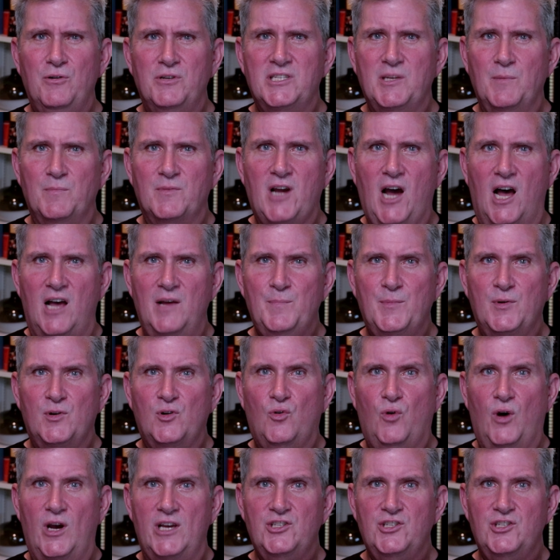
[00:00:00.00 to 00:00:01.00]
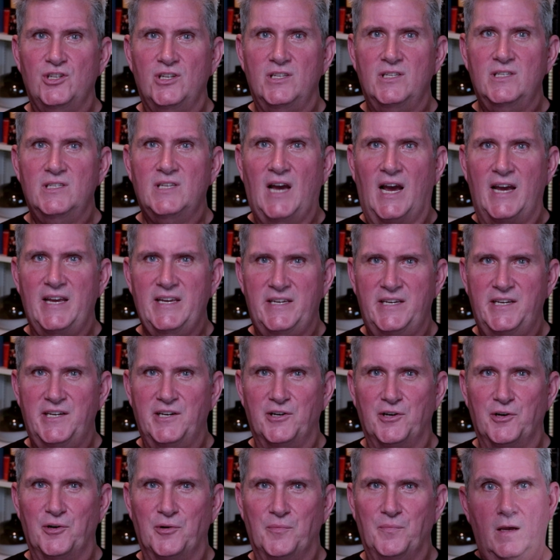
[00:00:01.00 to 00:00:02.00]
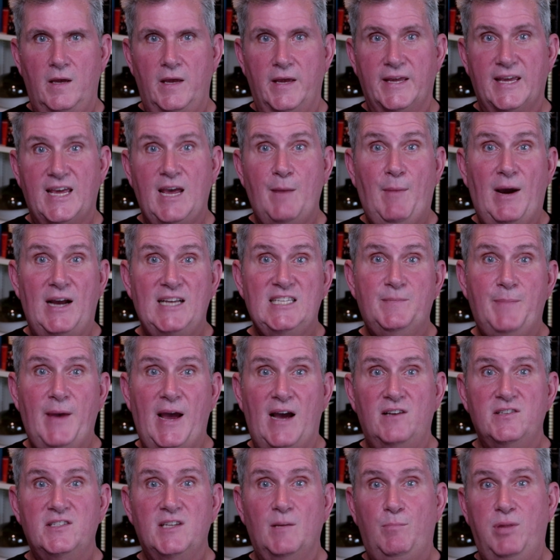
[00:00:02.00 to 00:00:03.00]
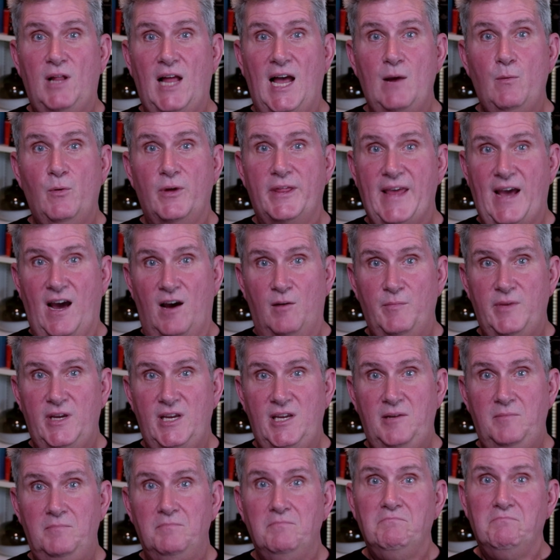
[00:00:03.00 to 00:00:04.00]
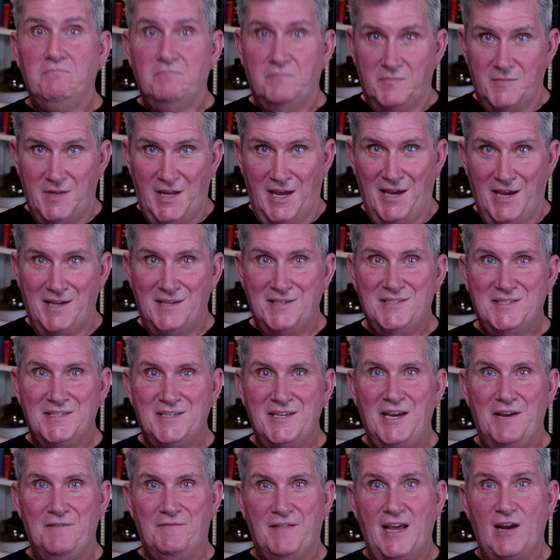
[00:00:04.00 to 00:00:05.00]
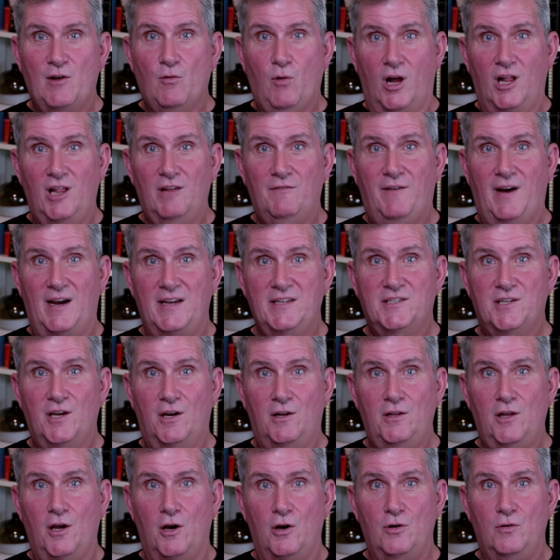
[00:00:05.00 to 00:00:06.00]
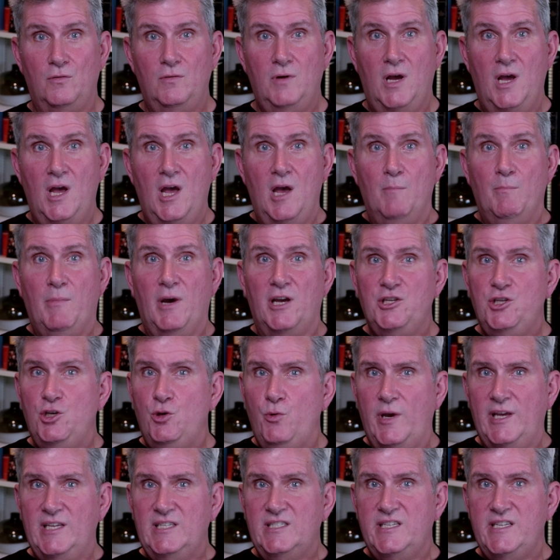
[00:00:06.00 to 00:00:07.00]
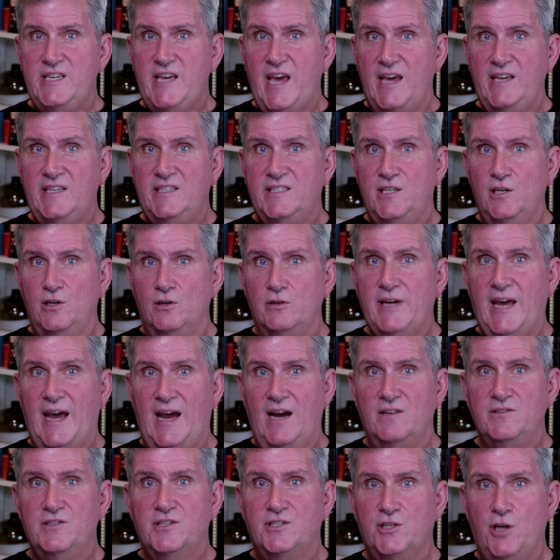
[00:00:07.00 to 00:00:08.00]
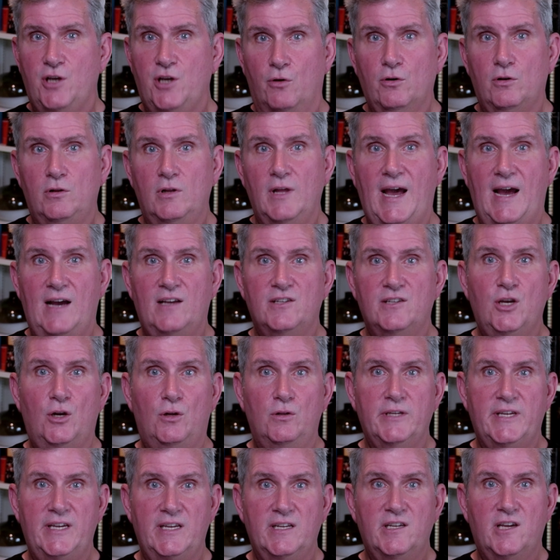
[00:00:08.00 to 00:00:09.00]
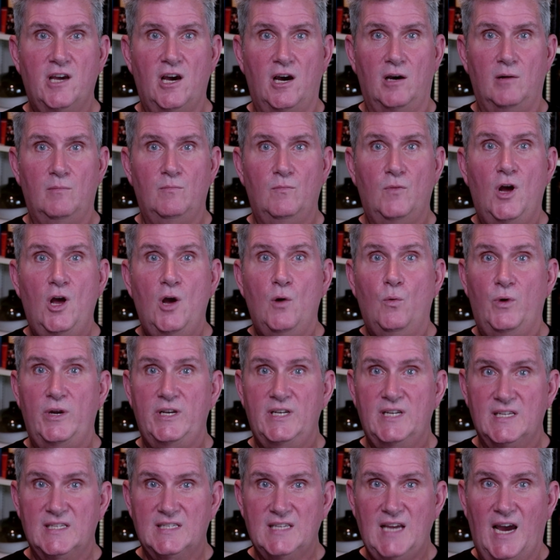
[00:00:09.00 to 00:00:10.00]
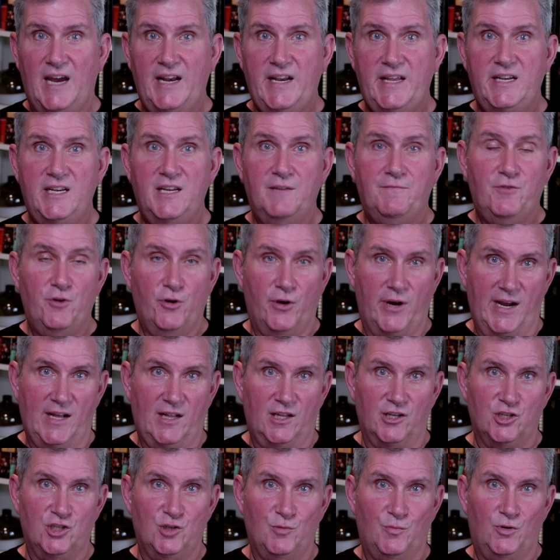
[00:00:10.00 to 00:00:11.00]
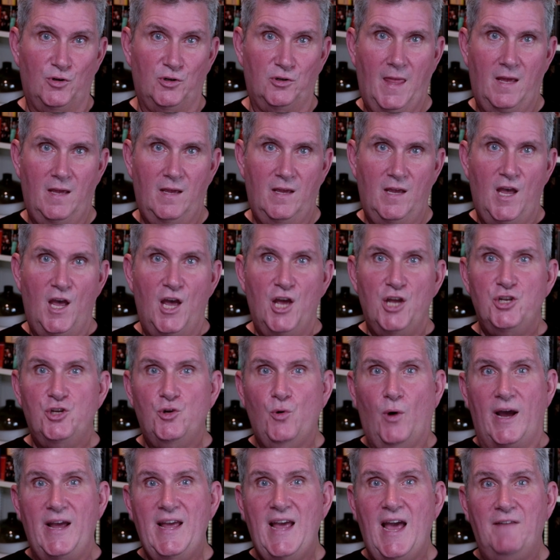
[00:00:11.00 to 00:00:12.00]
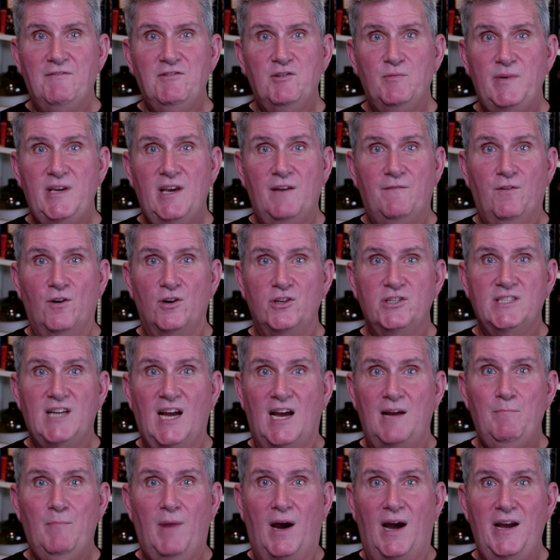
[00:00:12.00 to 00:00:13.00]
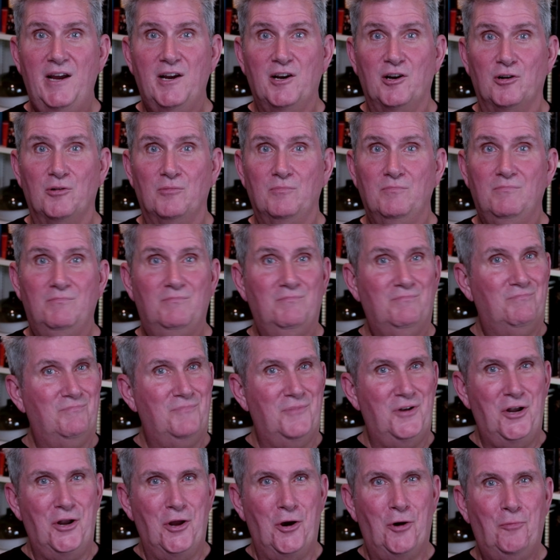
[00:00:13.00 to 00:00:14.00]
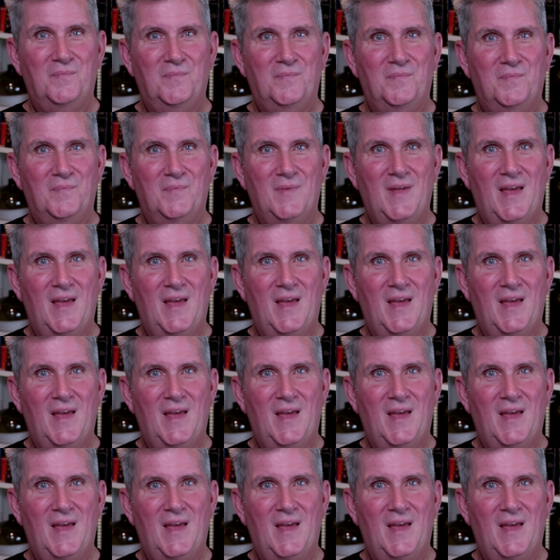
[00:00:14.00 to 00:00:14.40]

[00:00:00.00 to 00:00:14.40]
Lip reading: are some common questions I hear. Can my spouse apply without me? Yes, if they qualify solo, but USDA still counts total household income when deciding if you're eligible. Do I have to be a first-time buyer? Nope.